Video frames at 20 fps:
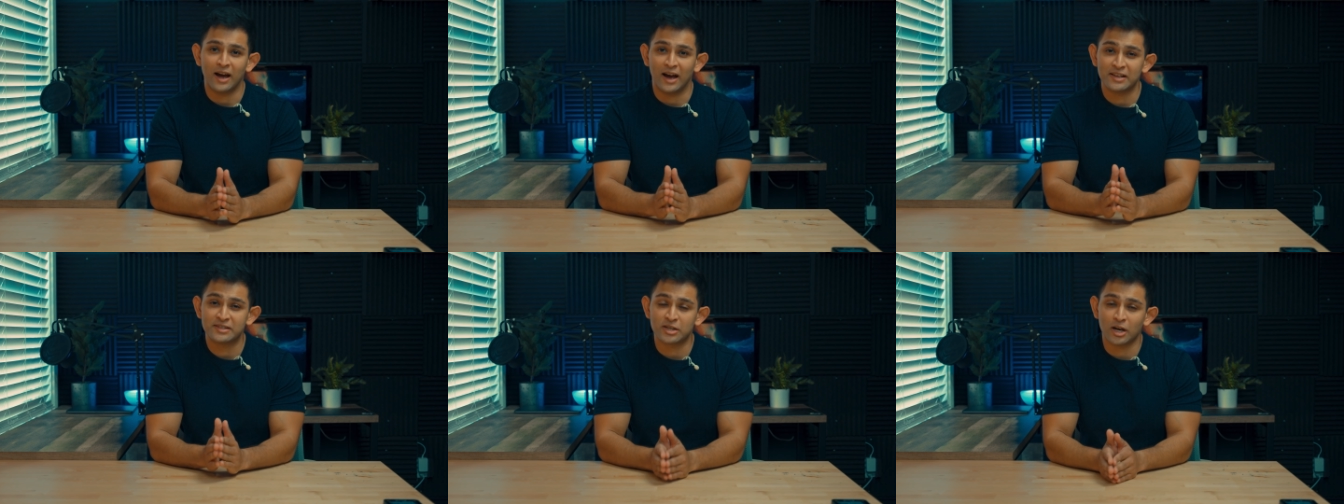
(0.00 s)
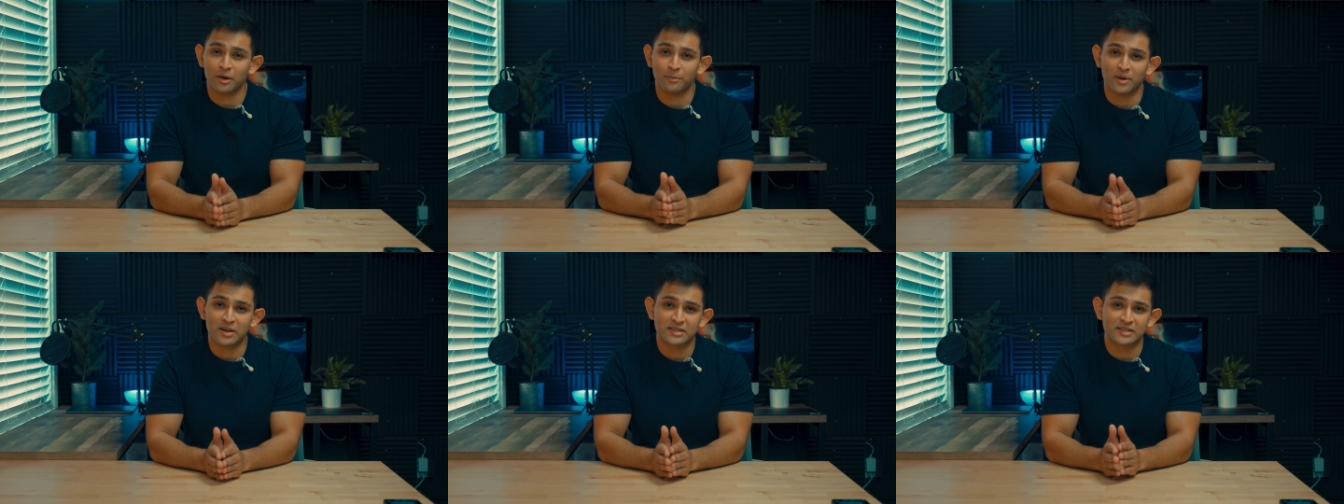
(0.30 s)
I
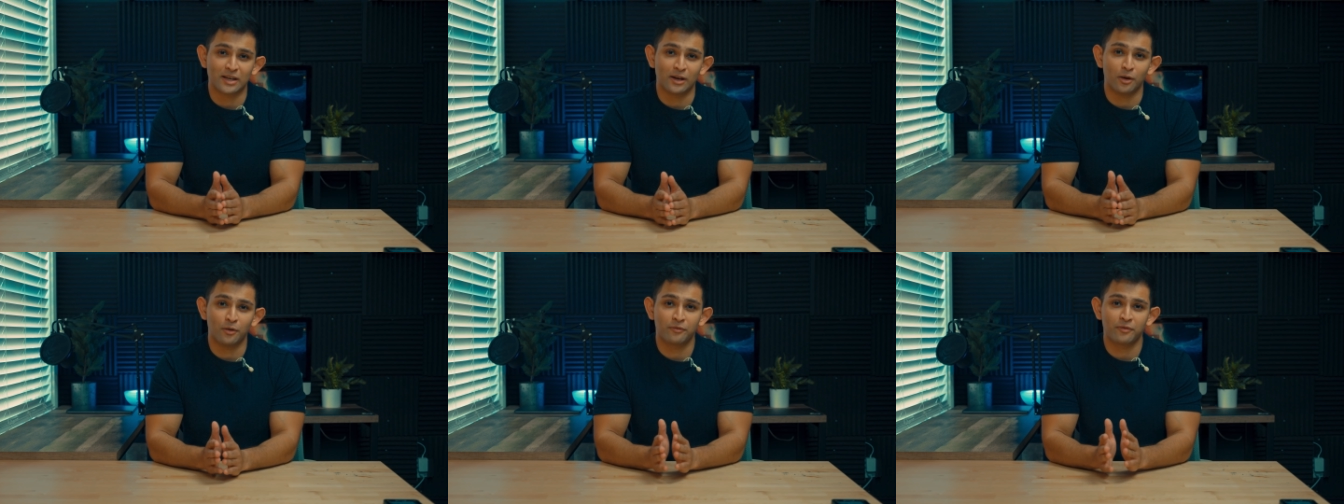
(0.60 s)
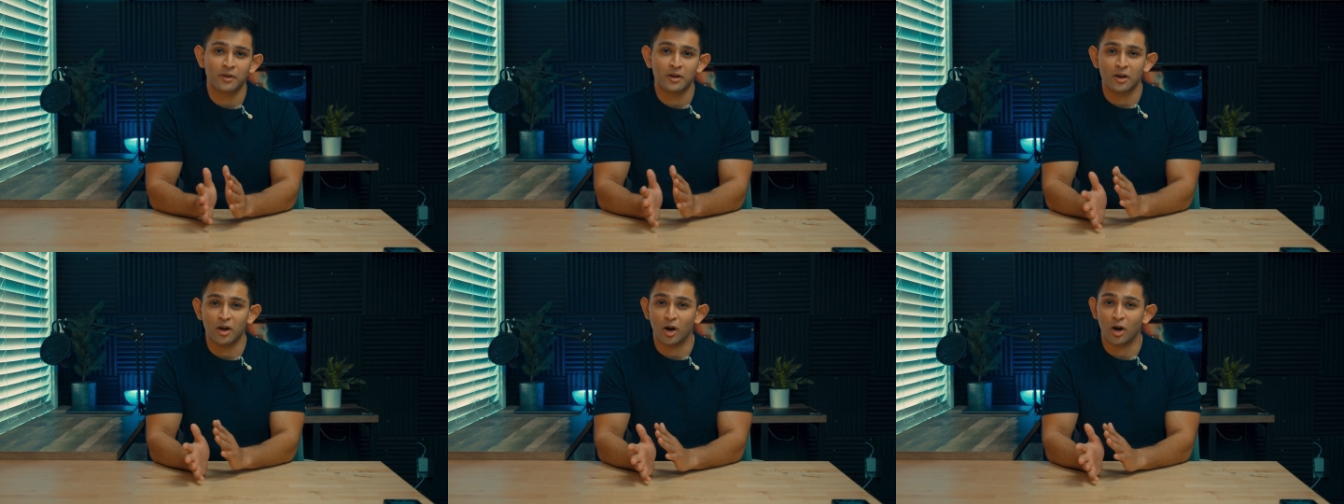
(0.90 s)
taught
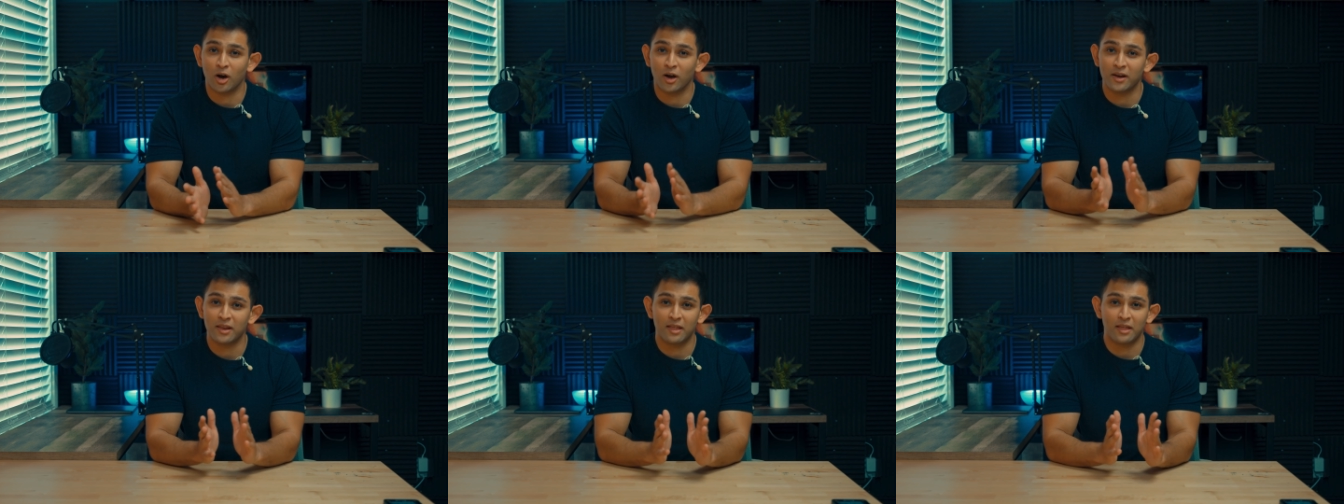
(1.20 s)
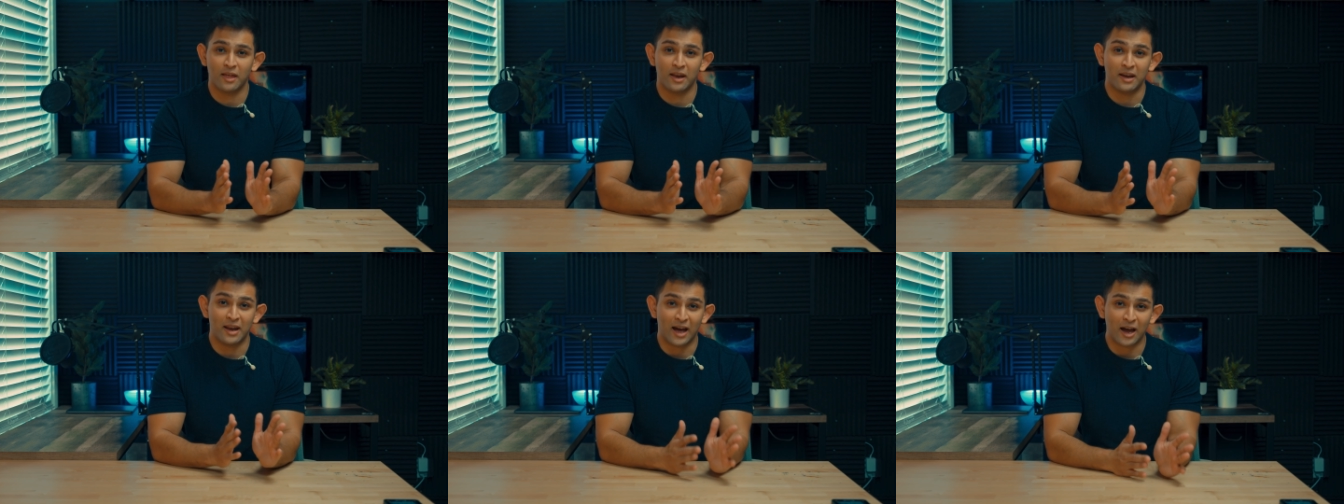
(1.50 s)
myself on
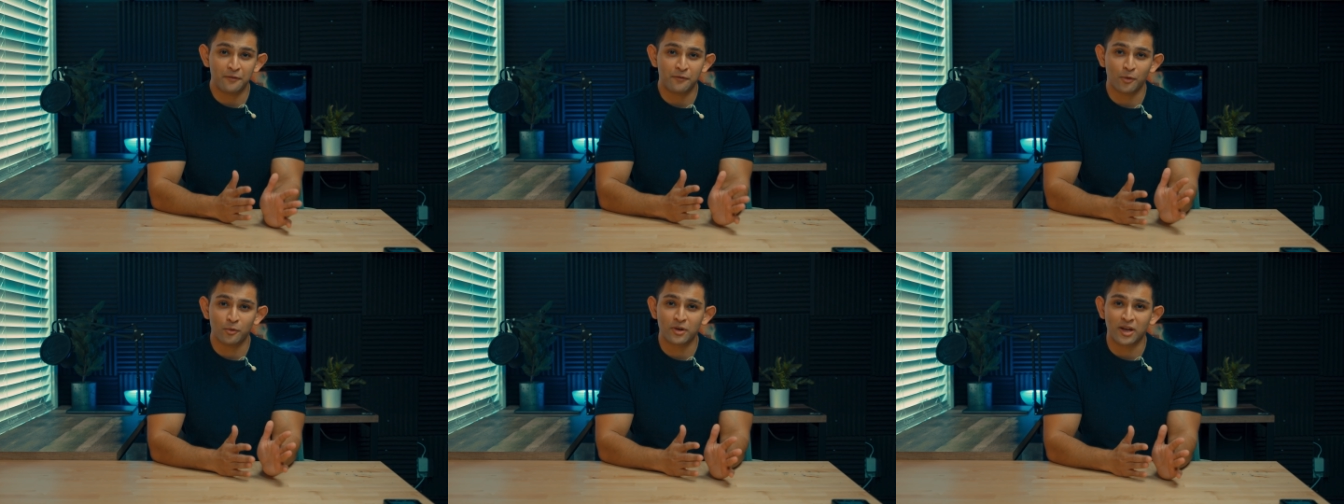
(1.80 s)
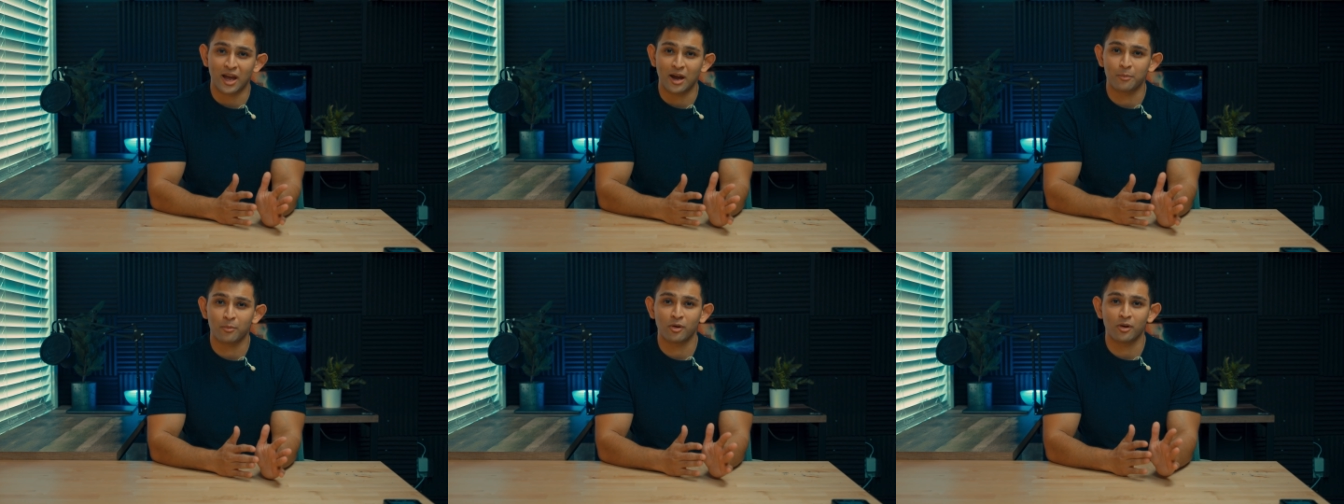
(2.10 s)
an iPhone
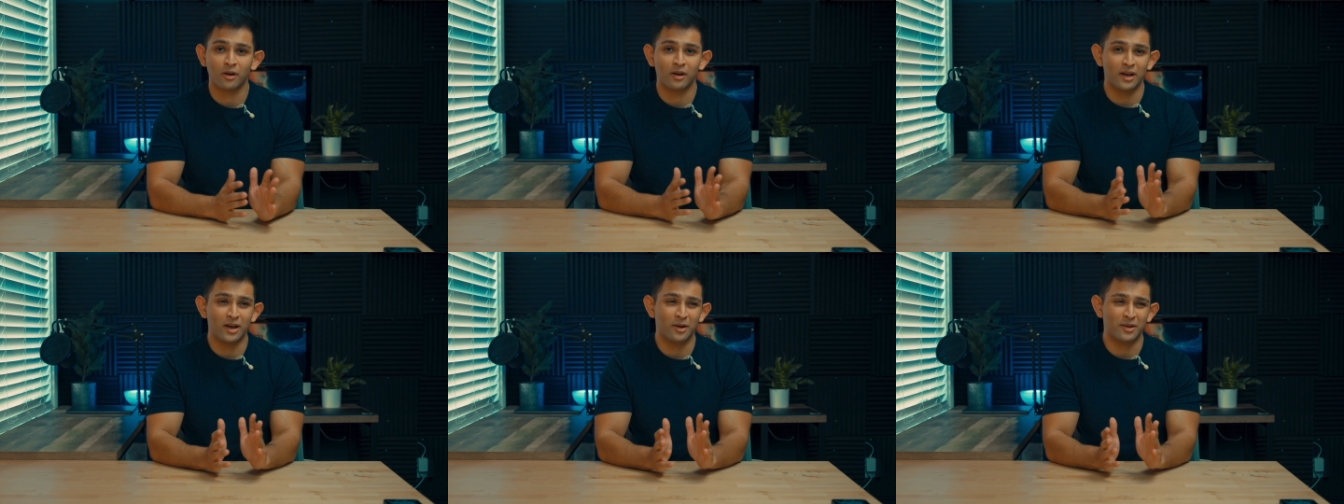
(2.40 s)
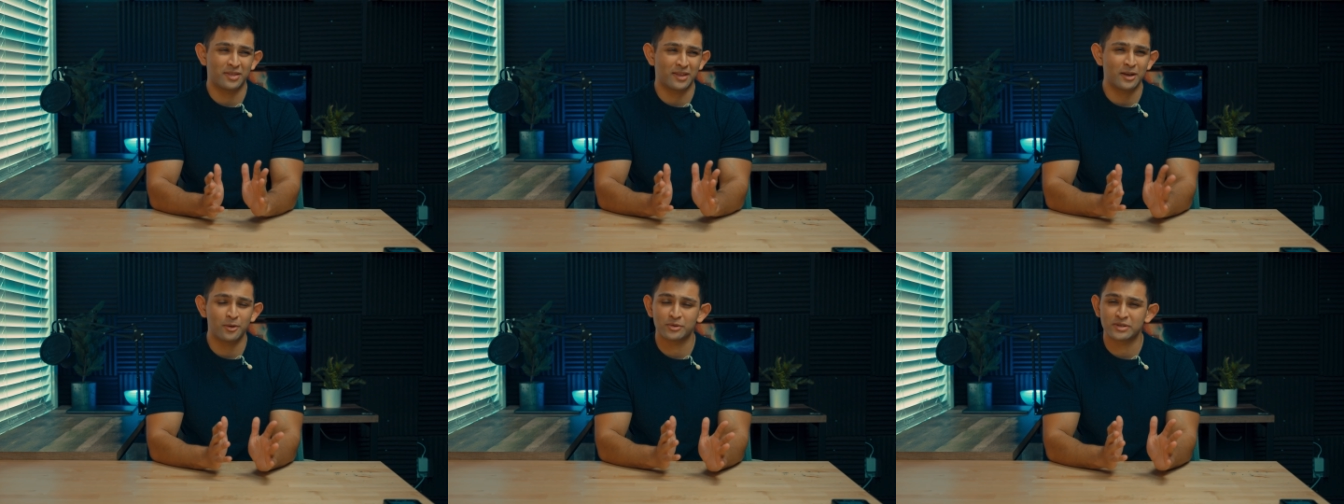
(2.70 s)
camera. I
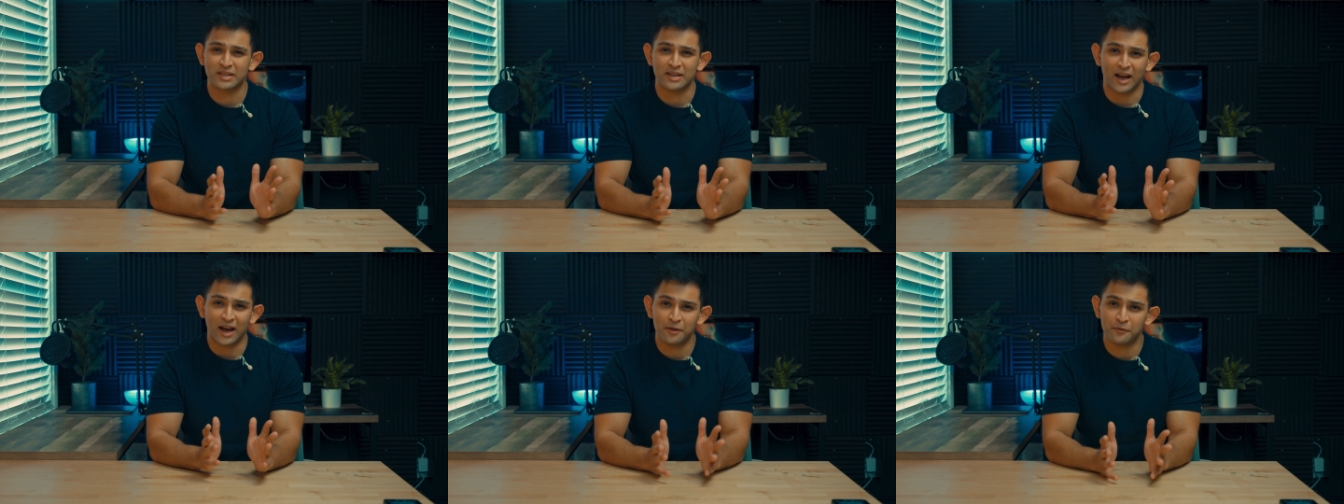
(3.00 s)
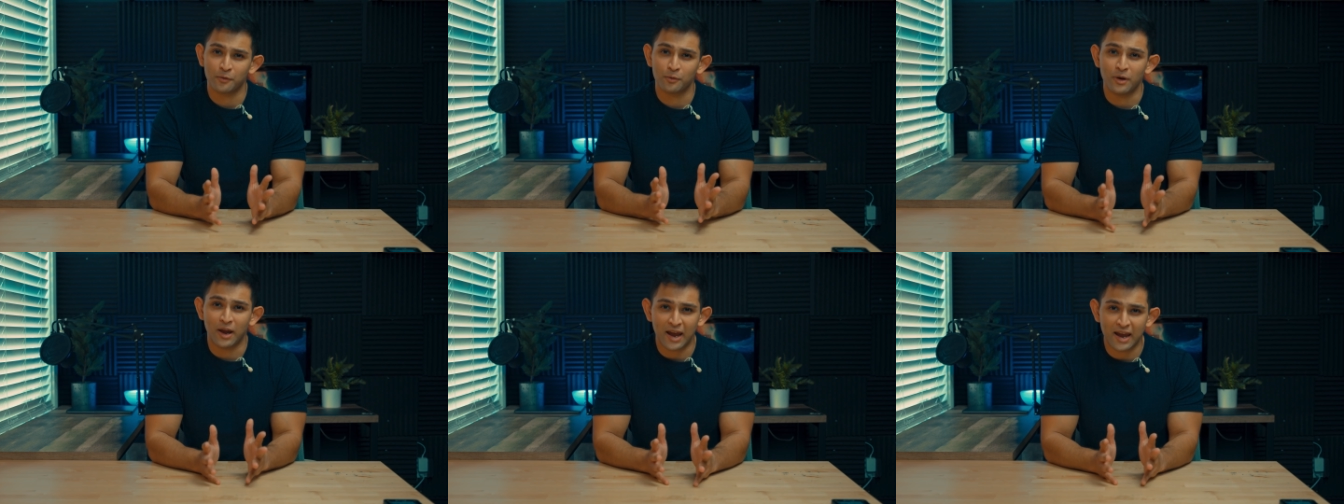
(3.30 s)
think it was an
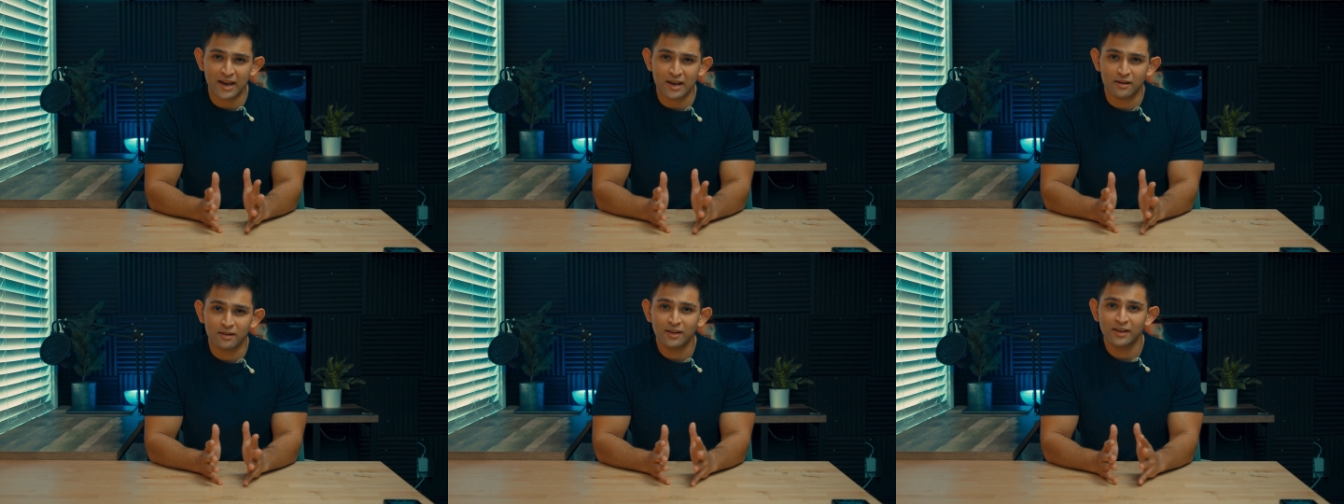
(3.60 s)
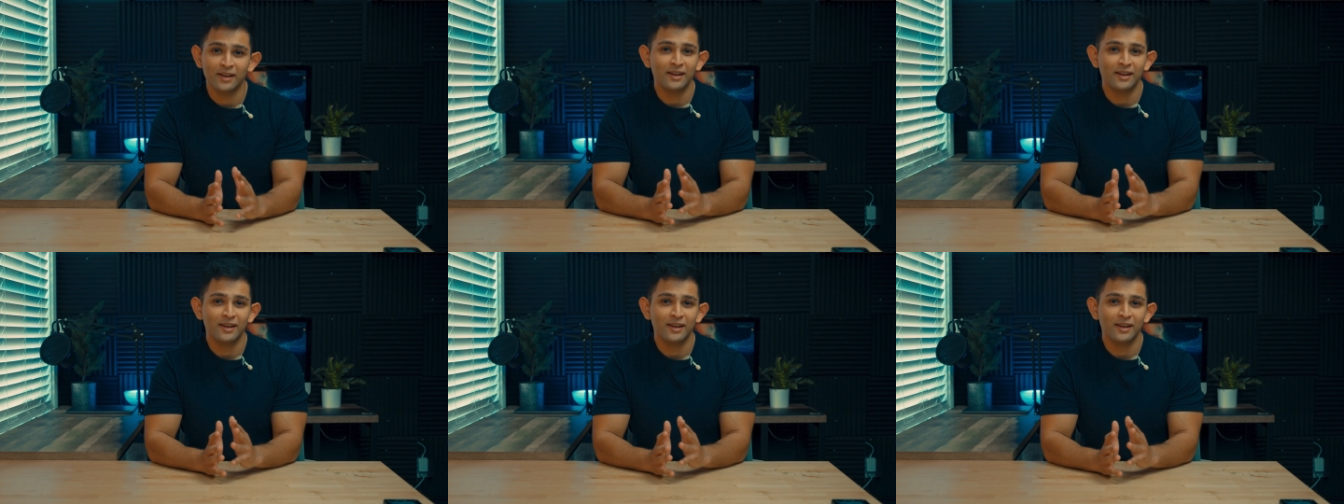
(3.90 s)
iPhone 8.